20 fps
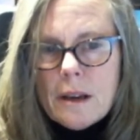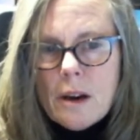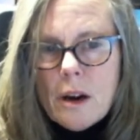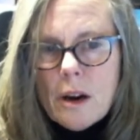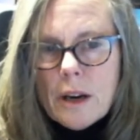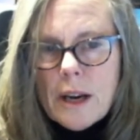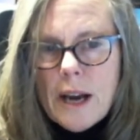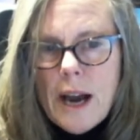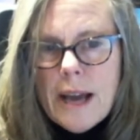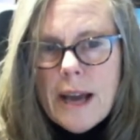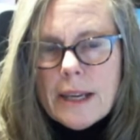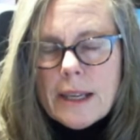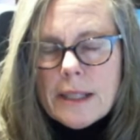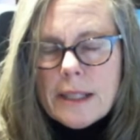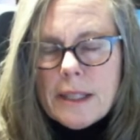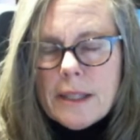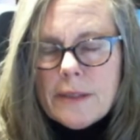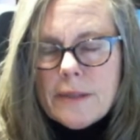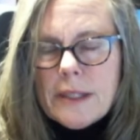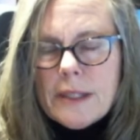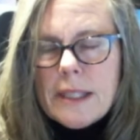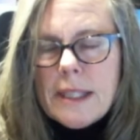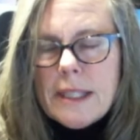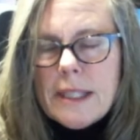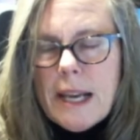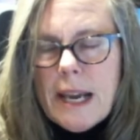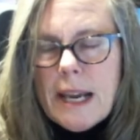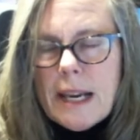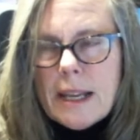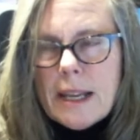our guidelines have
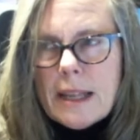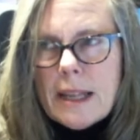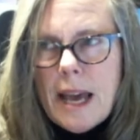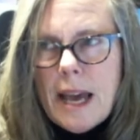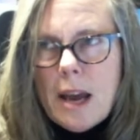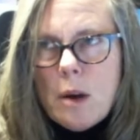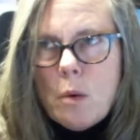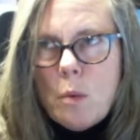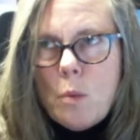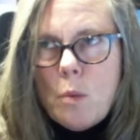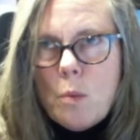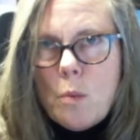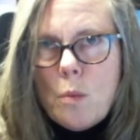stated that